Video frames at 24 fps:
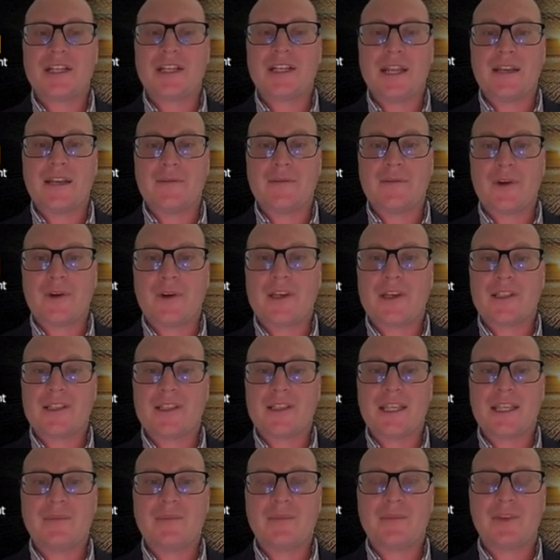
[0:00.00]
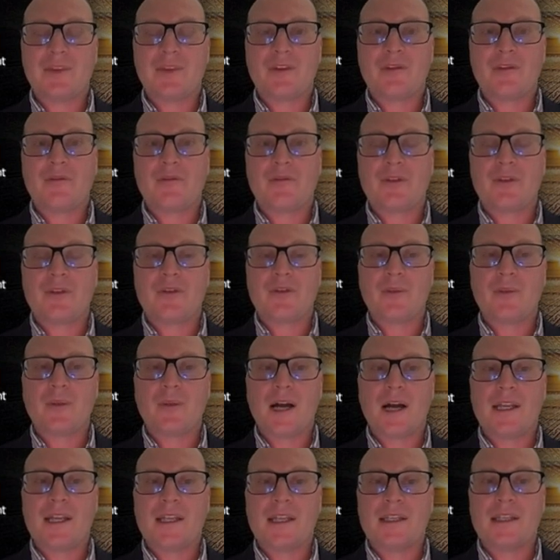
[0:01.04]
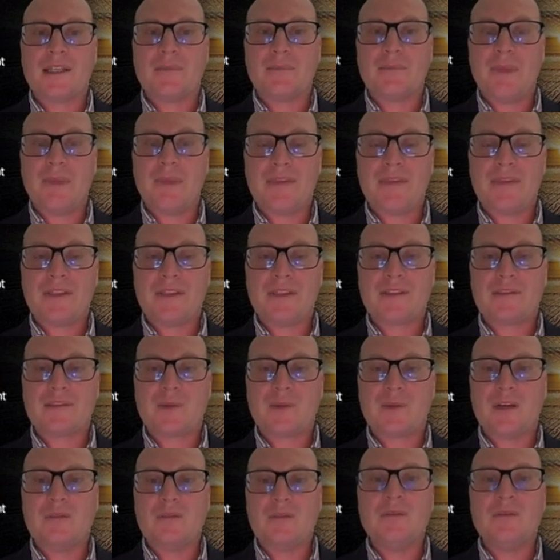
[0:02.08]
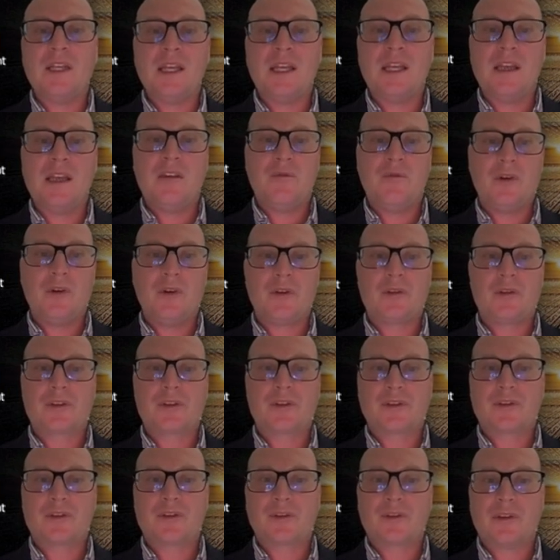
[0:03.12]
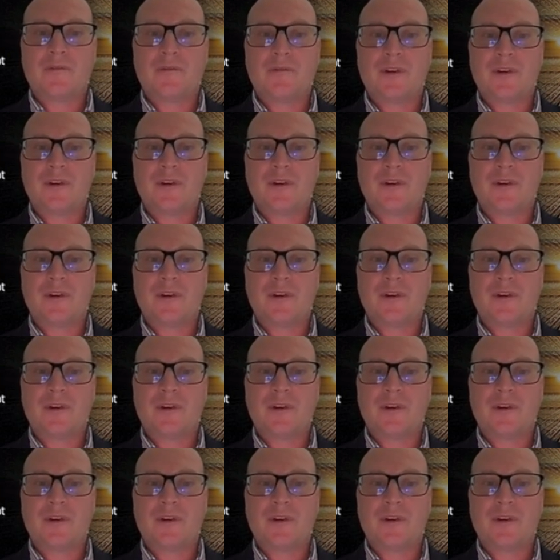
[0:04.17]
and a very deep, thorough review of the mining methods as well. We also took a